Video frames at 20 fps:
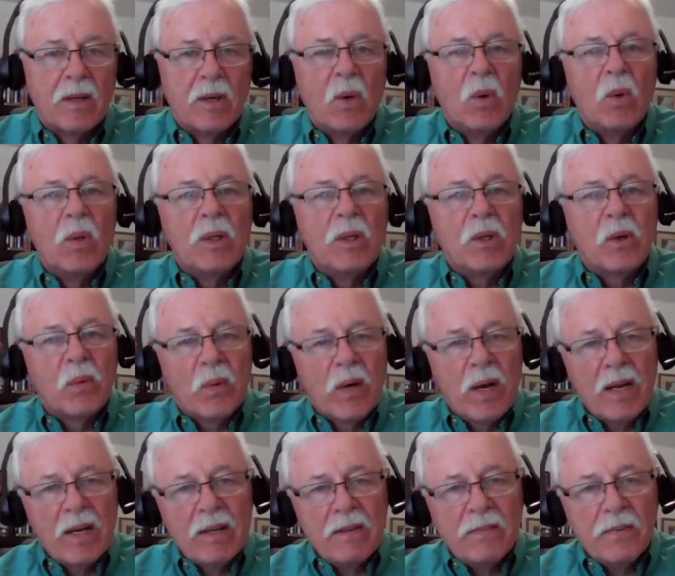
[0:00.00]
who had
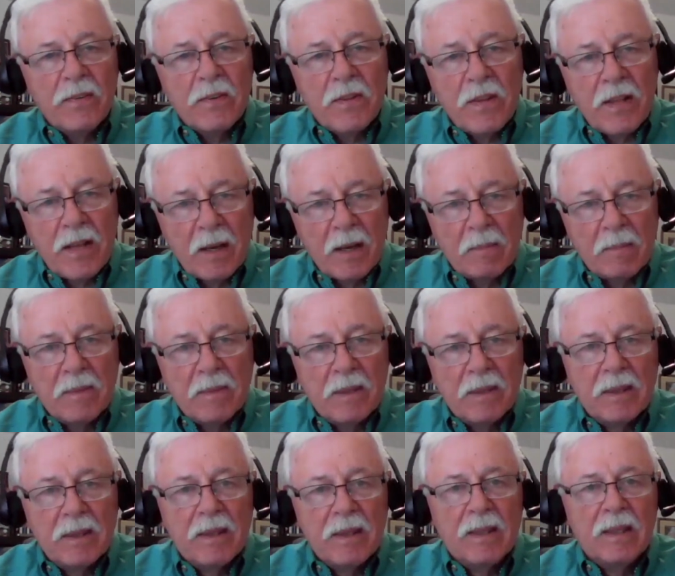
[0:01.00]
created for them
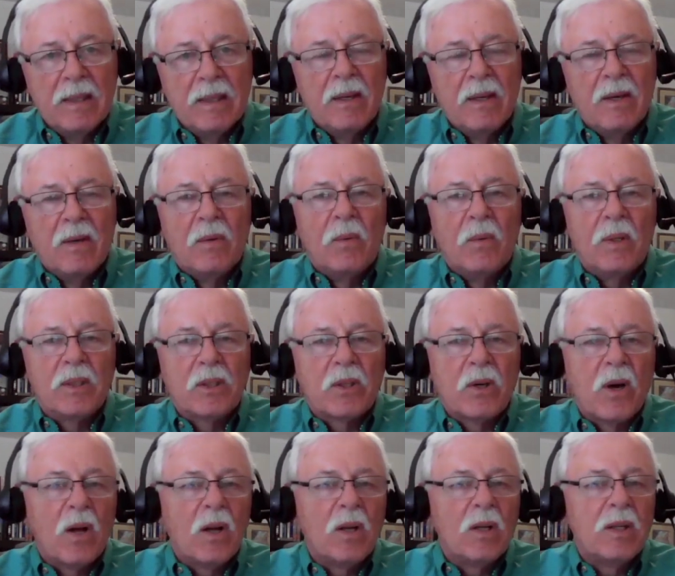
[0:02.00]
what's
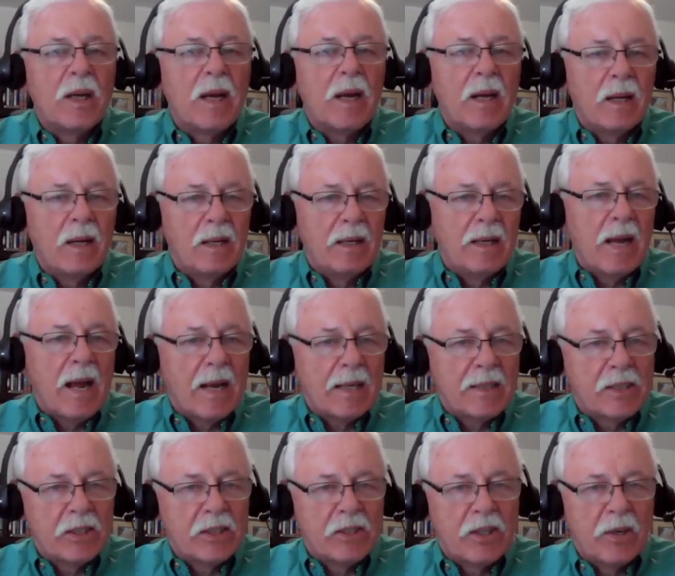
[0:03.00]
called an
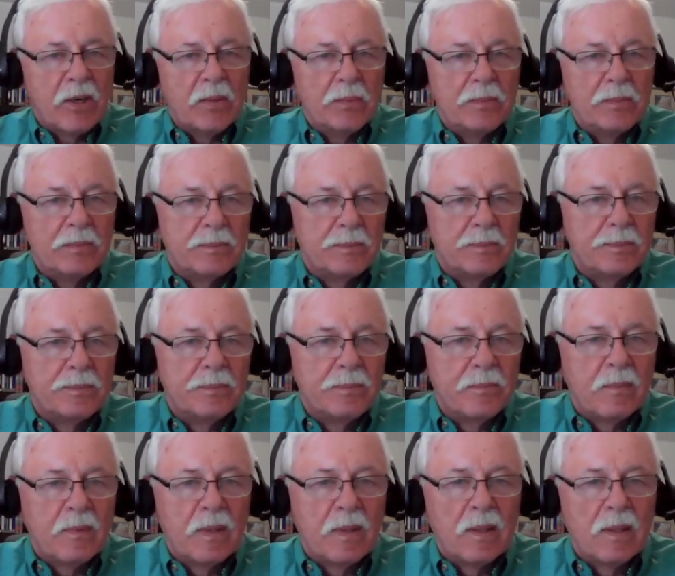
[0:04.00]
acetone.
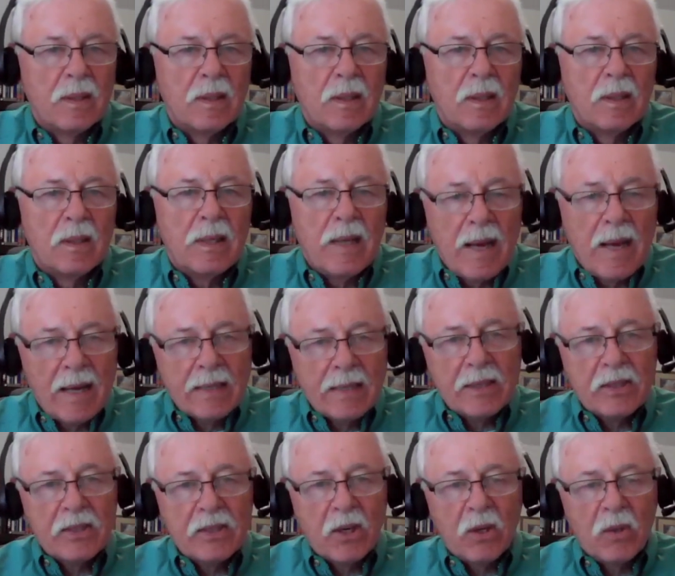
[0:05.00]
The
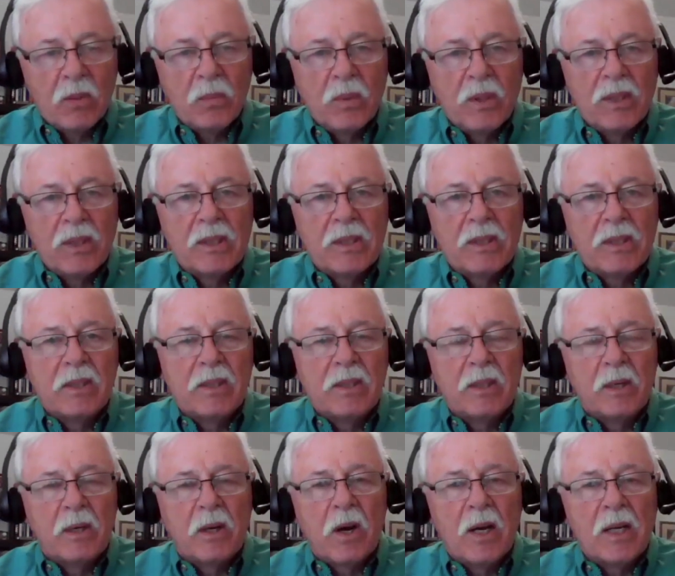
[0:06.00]
acetone was
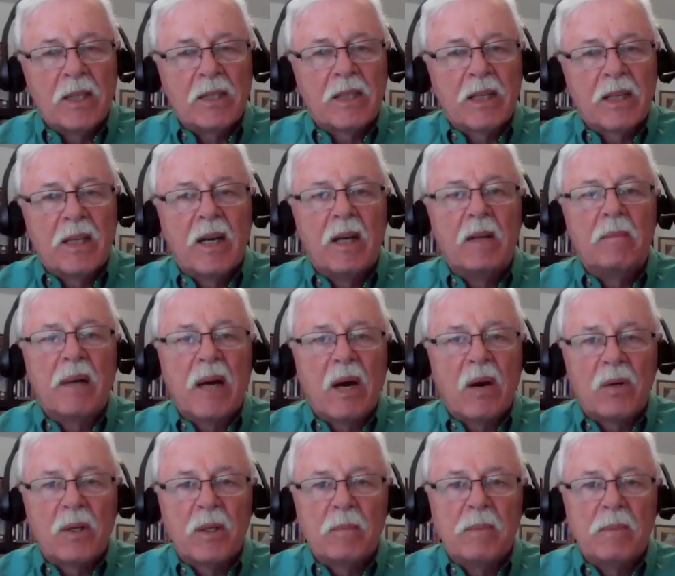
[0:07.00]
to cause the
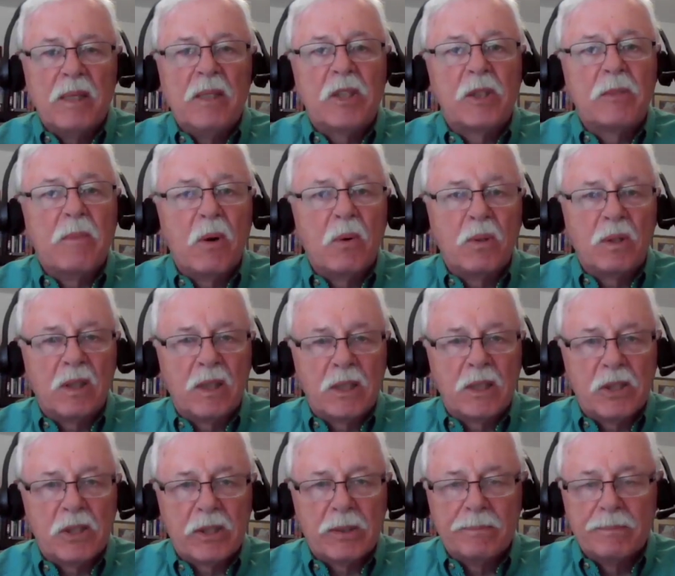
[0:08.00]
gunpowder to be
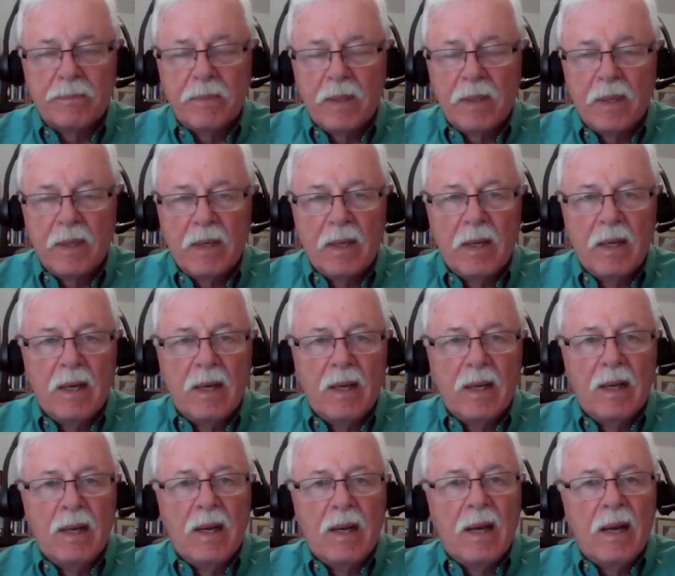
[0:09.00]
smokeless.
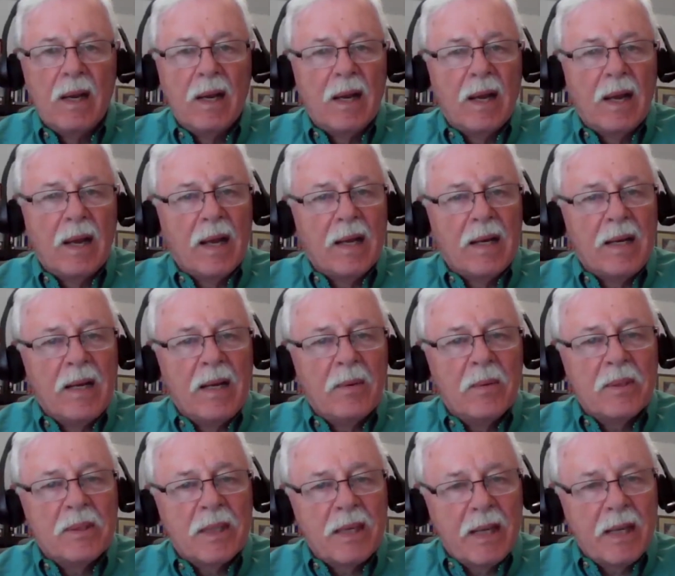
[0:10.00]
And he
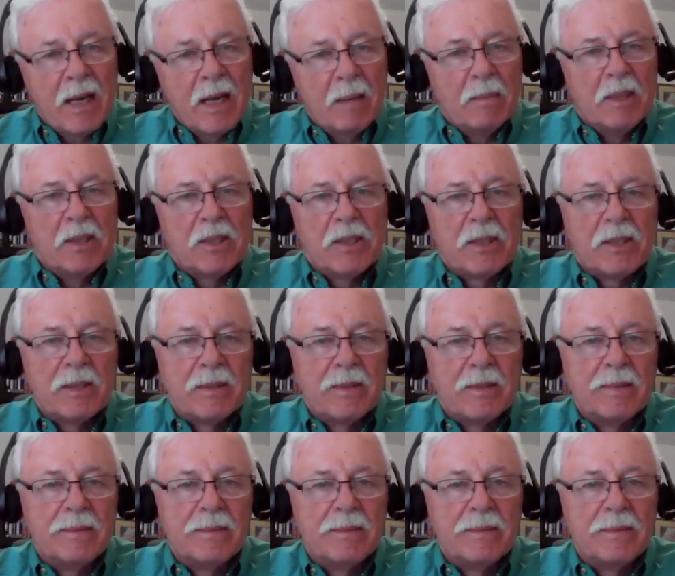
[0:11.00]
was a chemist,